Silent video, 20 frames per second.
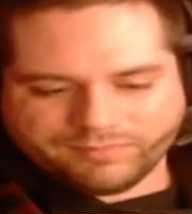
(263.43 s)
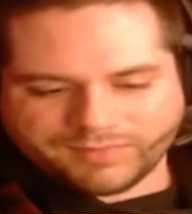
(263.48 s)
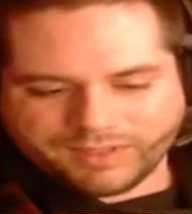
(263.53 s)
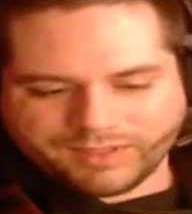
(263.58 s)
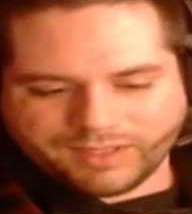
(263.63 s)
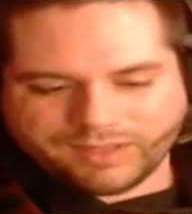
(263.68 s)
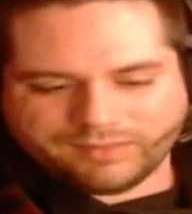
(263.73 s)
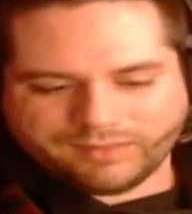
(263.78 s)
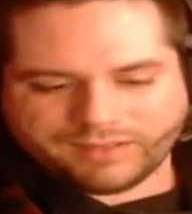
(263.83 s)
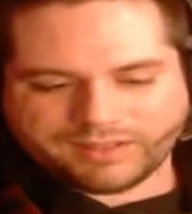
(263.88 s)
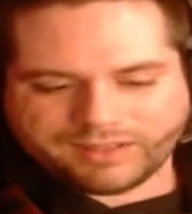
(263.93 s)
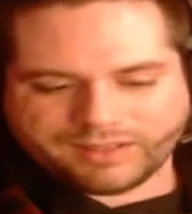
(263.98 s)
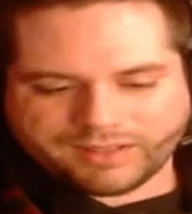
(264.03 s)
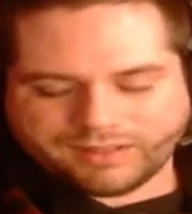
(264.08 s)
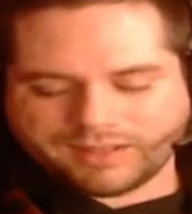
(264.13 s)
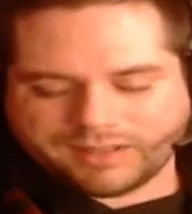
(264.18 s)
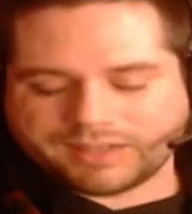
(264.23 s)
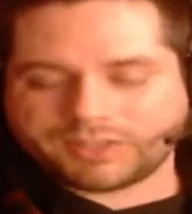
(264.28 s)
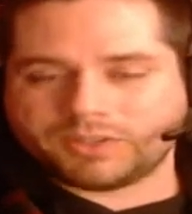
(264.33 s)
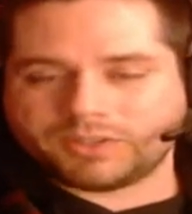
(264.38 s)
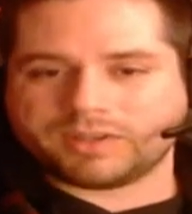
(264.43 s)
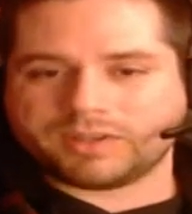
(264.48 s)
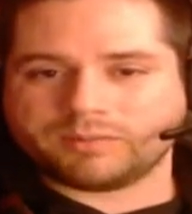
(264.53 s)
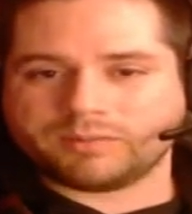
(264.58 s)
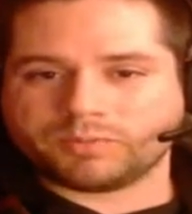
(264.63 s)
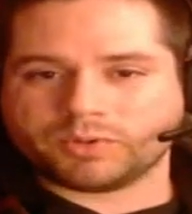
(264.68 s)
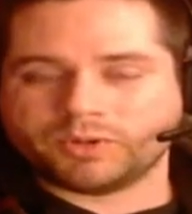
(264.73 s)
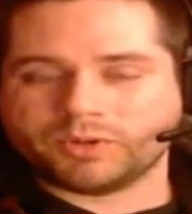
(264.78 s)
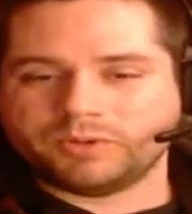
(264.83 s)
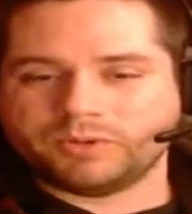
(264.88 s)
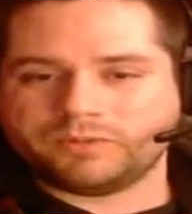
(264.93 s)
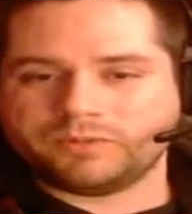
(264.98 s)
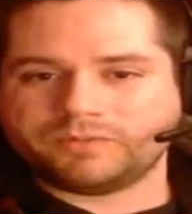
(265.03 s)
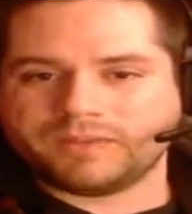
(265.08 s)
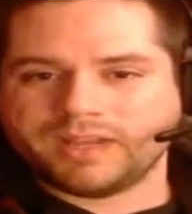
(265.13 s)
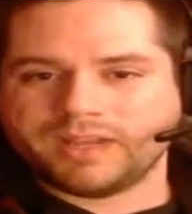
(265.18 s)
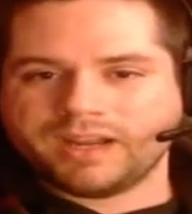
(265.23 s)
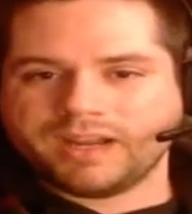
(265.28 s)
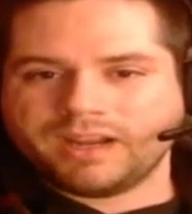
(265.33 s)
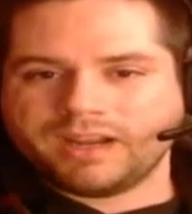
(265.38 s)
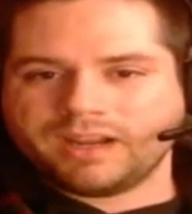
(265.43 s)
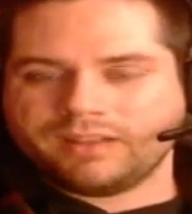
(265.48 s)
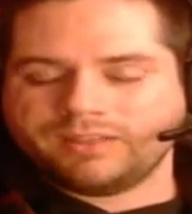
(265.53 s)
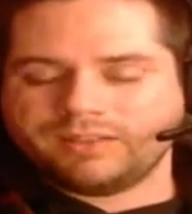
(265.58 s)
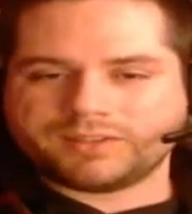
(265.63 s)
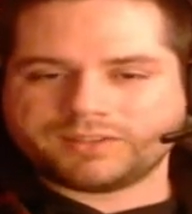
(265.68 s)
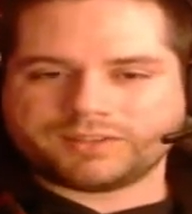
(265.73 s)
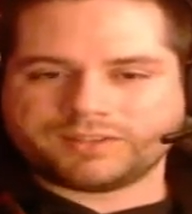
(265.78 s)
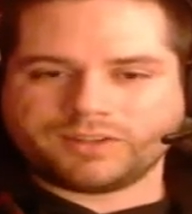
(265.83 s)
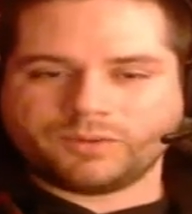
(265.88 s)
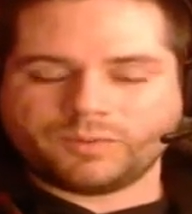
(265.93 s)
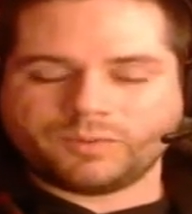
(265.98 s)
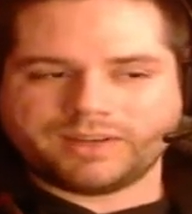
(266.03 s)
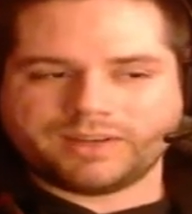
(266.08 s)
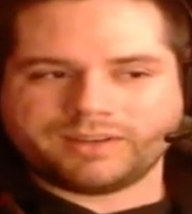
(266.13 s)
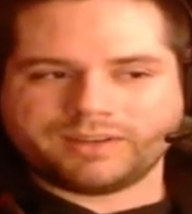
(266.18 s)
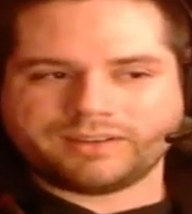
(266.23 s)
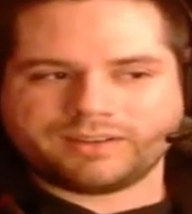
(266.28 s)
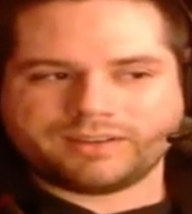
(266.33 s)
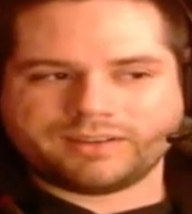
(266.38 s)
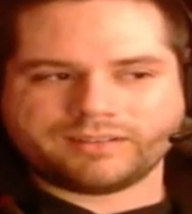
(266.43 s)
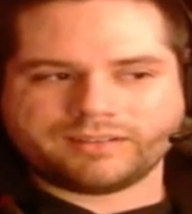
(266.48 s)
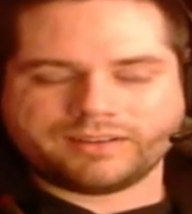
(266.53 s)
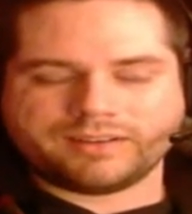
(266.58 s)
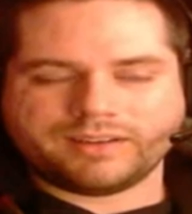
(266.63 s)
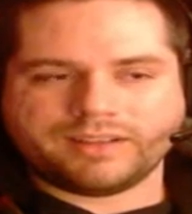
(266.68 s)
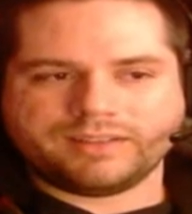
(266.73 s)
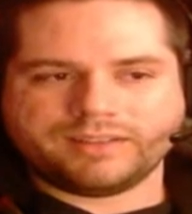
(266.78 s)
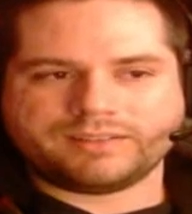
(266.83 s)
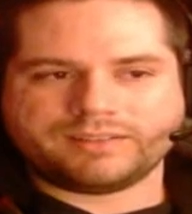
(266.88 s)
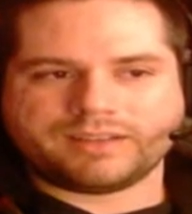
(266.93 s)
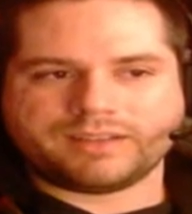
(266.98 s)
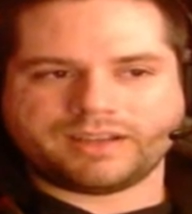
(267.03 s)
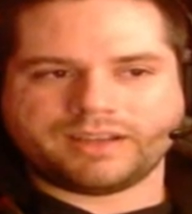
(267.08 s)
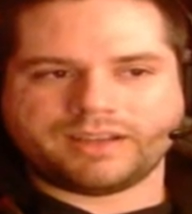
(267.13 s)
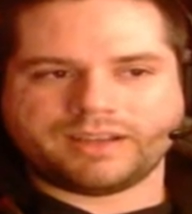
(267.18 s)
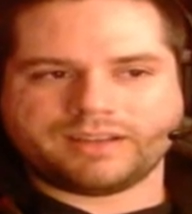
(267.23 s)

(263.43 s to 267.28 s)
unless you can prove that someone is